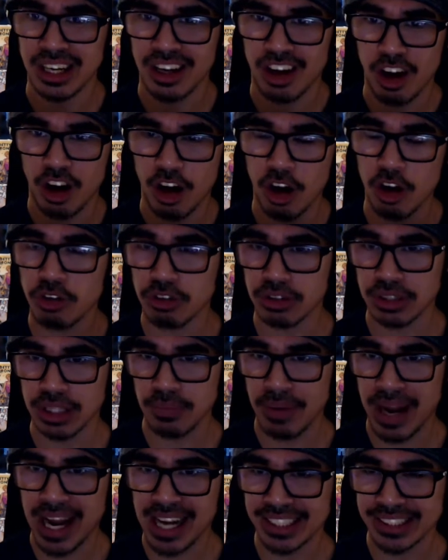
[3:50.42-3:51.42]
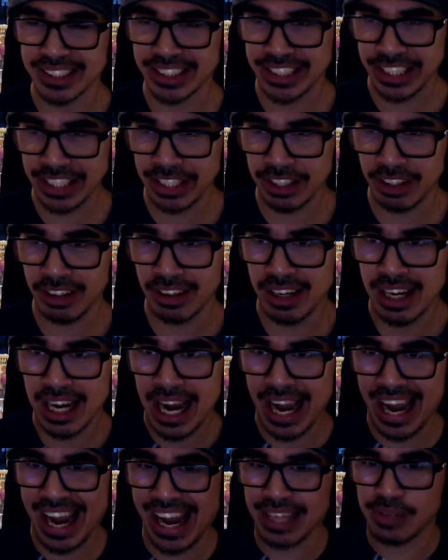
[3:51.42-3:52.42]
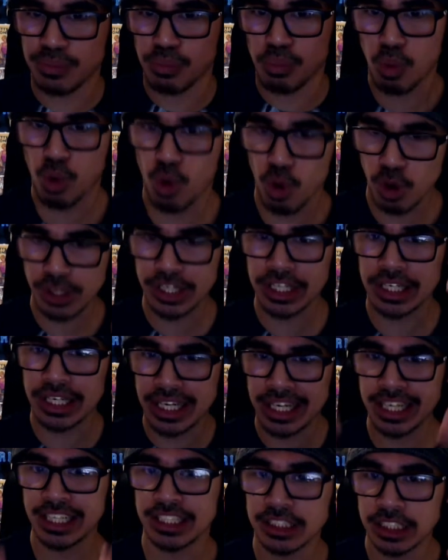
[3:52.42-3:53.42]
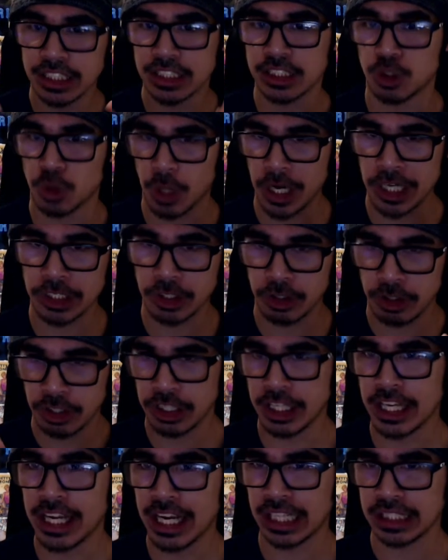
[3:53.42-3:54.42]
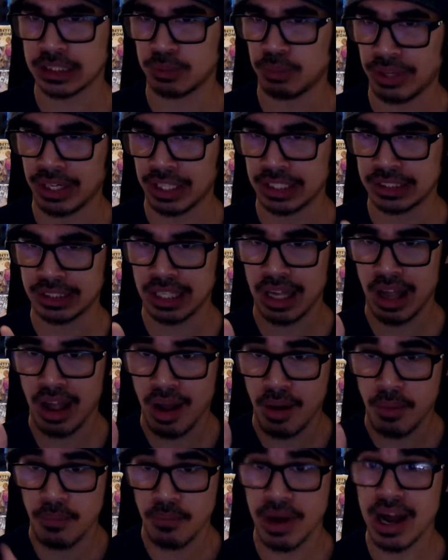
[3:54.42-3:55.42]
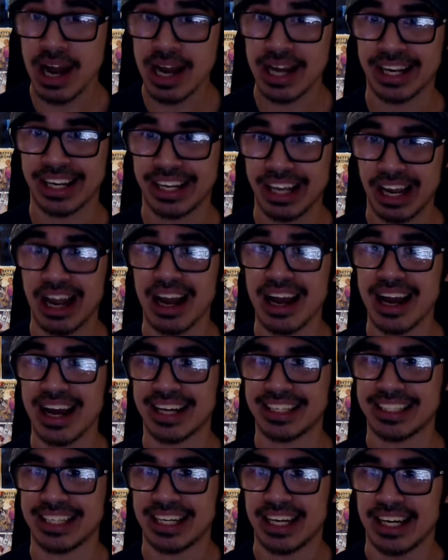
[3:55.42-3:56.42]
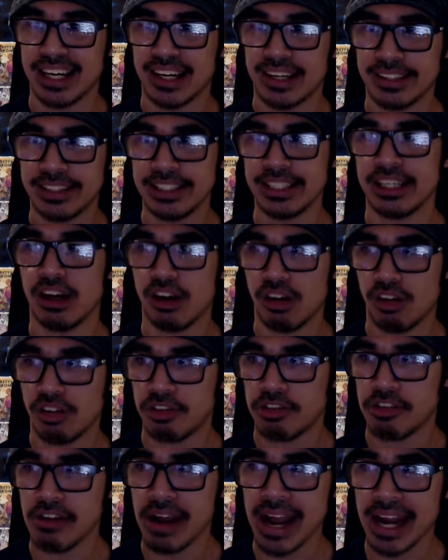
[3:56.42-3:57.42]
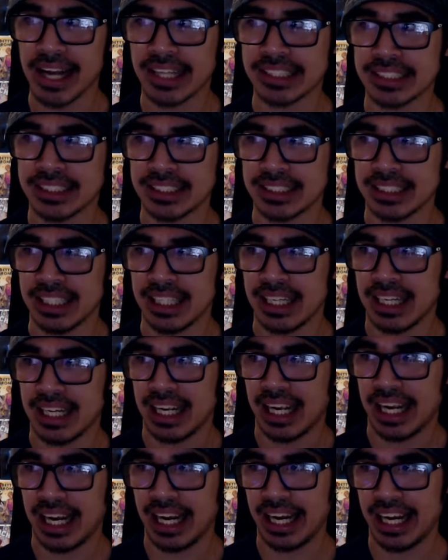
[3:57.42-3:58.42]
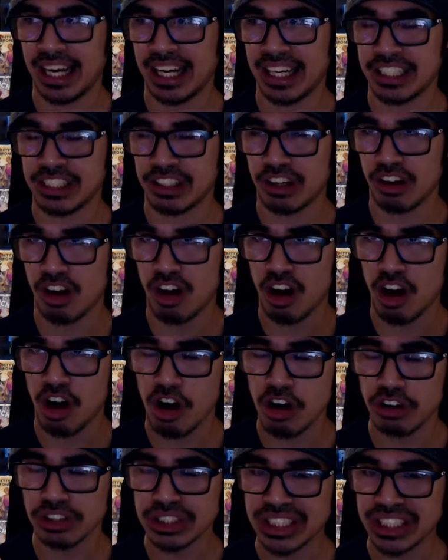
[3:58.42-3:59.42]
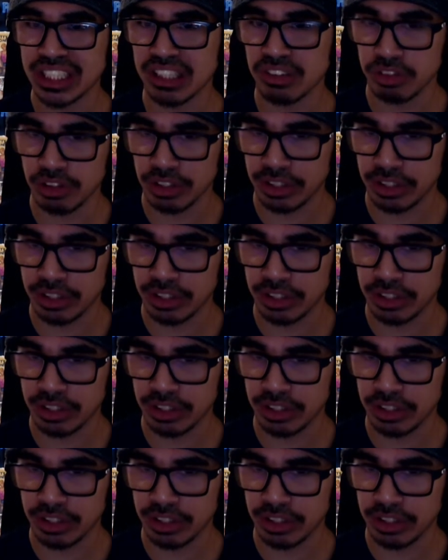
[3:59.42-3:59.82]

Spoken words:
over the past year and poured it into Stranger Things, because my god, the effects and all the different